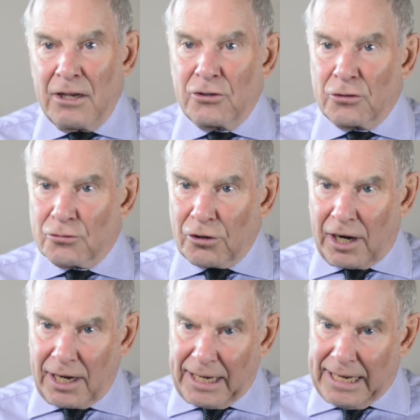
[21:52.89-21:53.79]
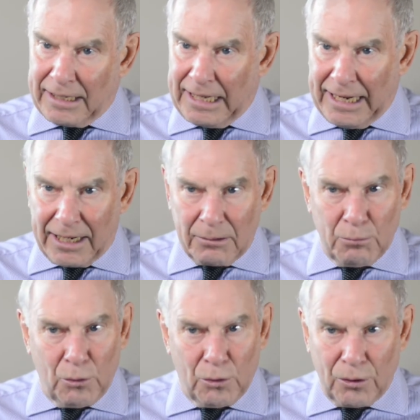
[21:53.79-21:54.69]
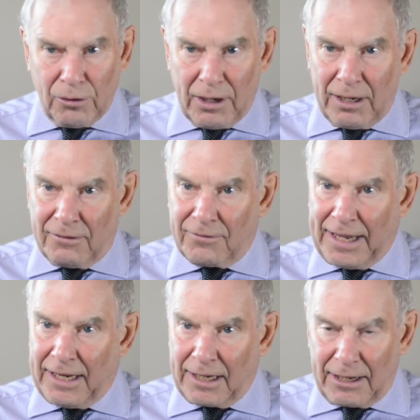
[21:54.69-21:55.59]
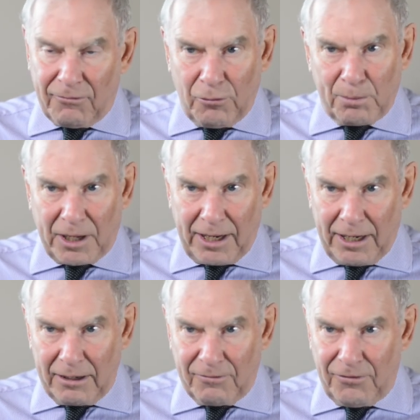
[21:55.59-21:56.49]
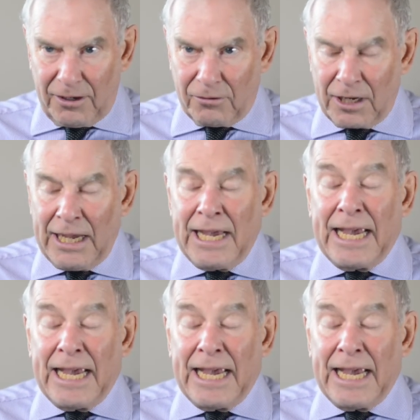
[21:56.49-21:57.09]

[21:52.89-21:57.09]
to try and get more of a level playing field.